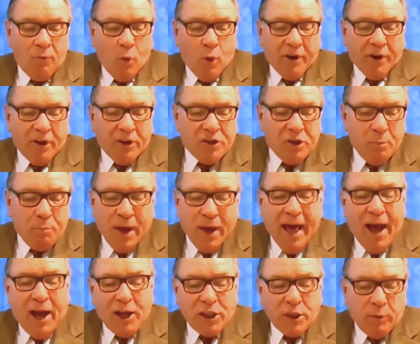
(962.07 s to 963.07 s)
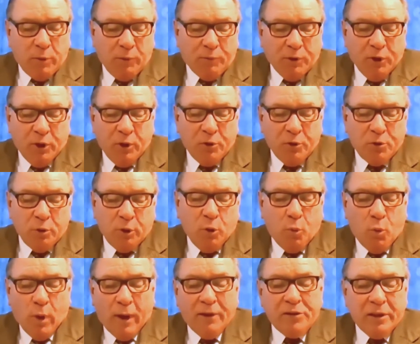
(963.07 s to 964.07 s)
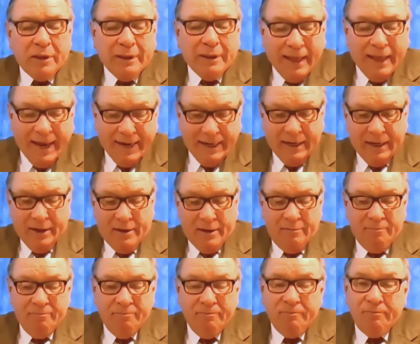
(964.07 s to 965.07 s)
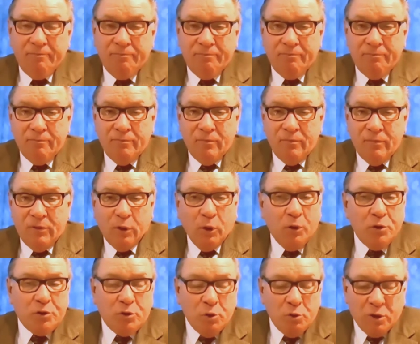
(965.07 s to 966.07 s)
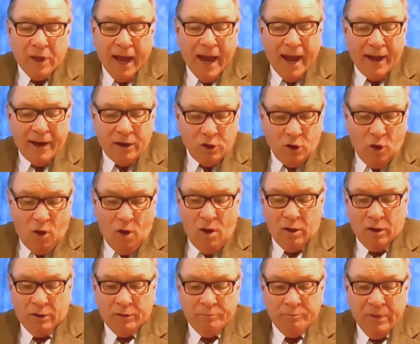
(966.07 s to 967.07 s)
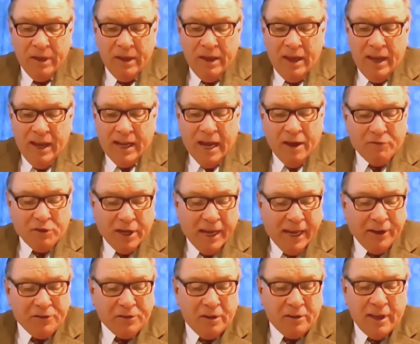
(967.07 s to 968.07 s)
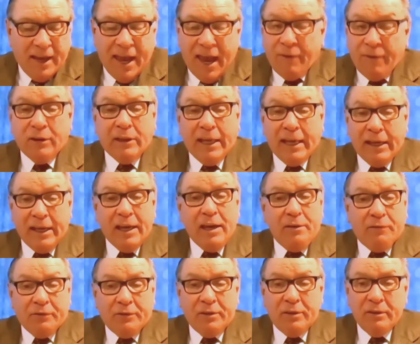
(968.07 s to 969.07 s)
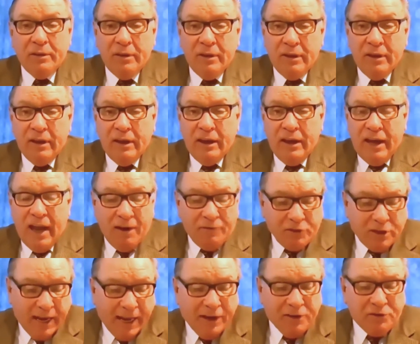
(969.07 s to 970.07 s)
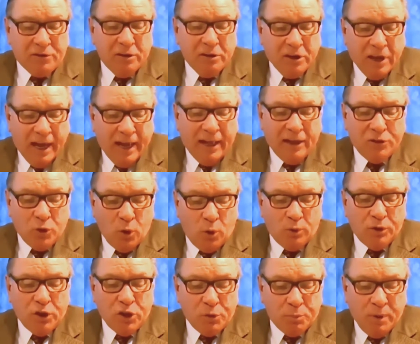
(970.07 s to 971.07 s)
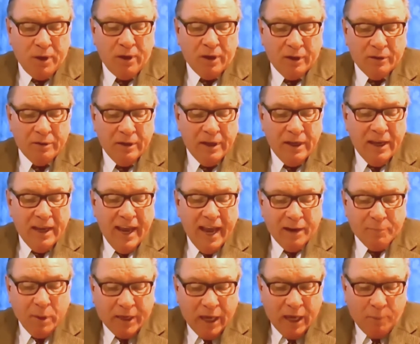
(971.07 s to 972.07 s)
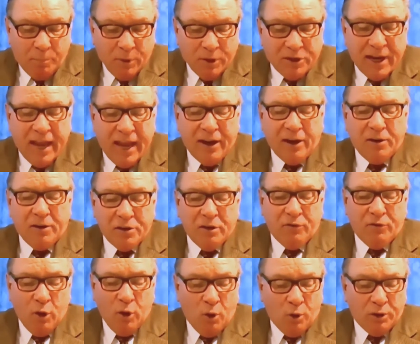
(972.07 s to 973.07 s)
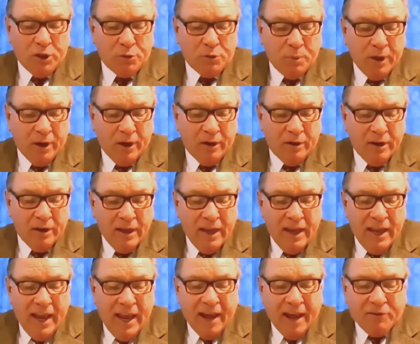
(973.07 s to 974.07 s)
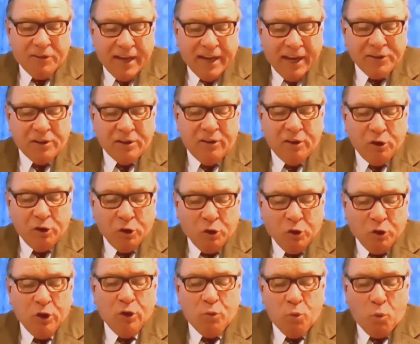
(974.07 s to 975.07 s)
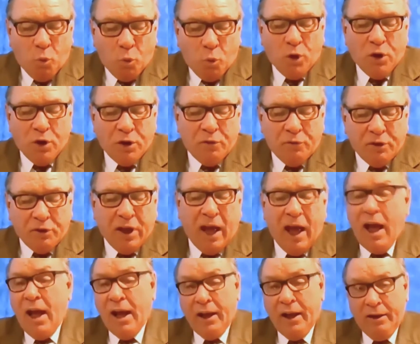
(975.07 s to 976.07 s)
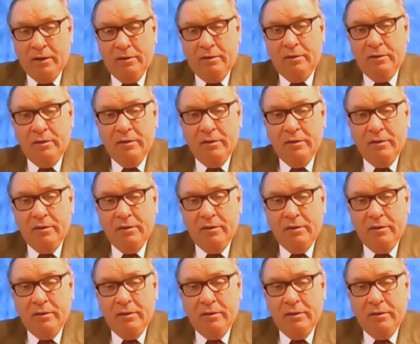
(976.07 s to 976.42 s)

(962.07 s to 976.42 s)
For it is impossible for those who are once enlightened, those who God had called and have tasted the heavenly gift, have tasted God's Holy Spirit and have become partakers of the Holy Spirit and have tasted of the good word of God,